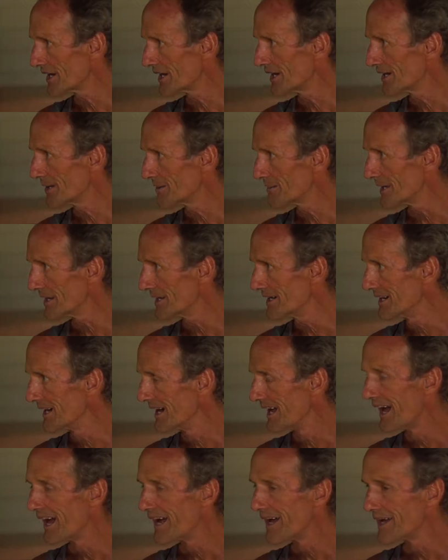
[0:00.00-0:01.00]
Dharma,
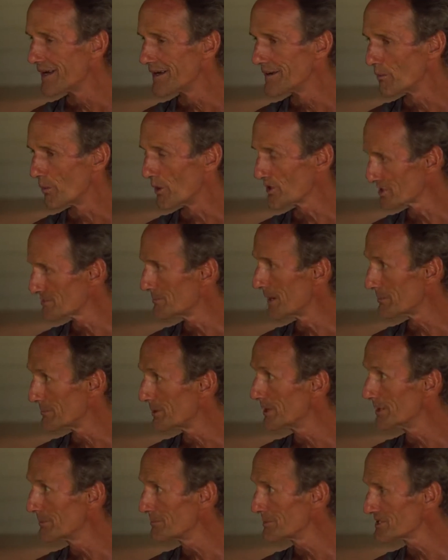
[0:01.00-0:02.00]
what's my
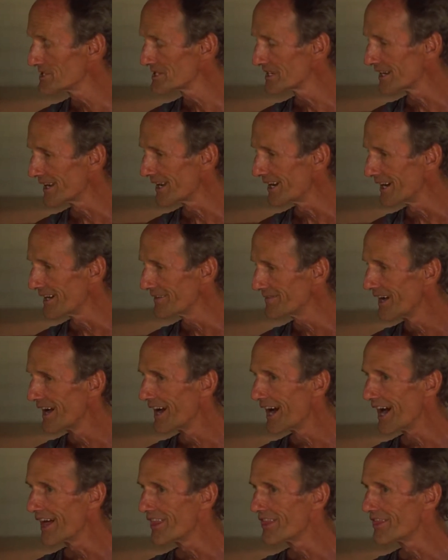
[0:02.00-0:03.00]
purpose in life,
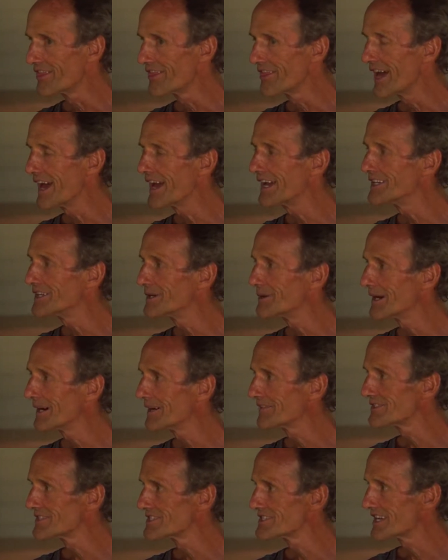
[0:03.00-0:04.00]
and then you
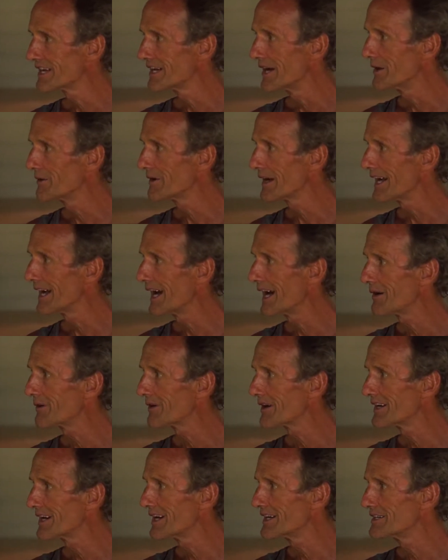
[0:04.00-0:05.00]
have to say, okay, how
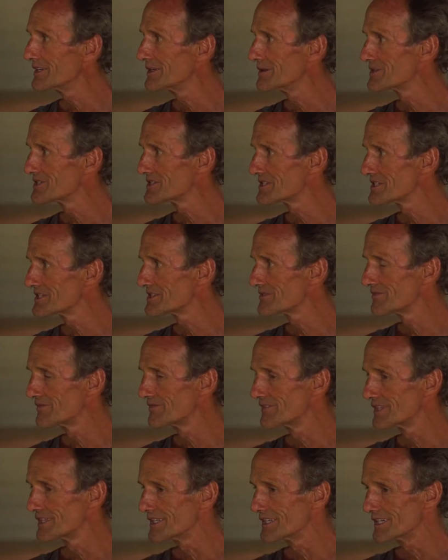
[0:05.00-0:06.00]
can I use this
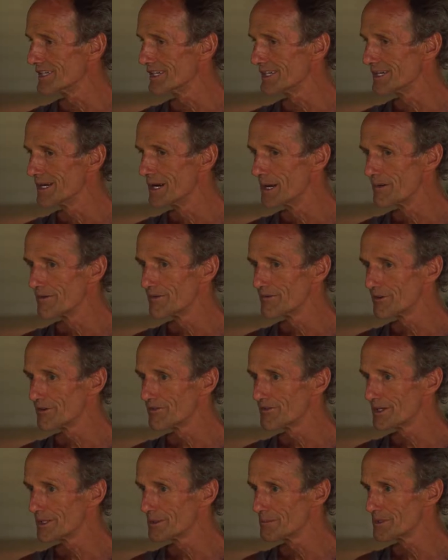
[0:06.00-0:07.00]
for the
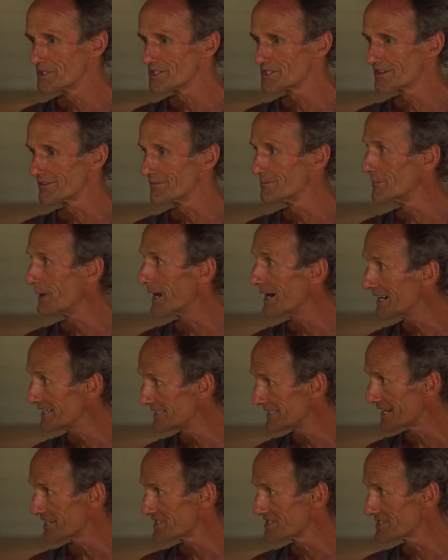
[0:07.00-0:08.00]
fulfillment of my
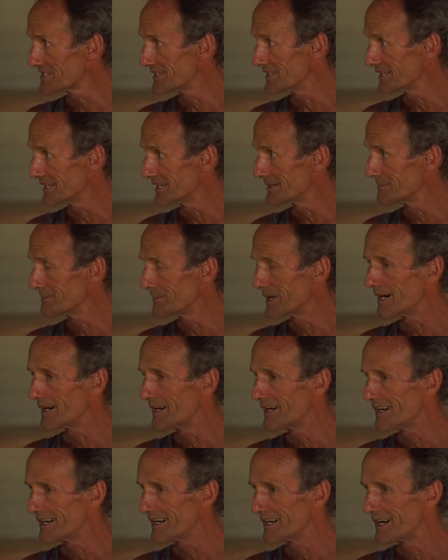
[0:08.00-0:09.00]
destiny and
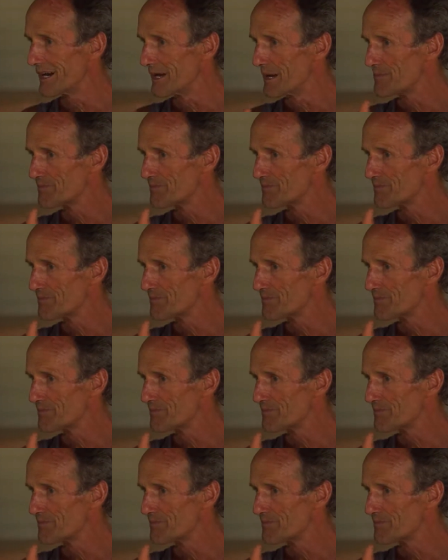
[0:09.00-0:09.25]
my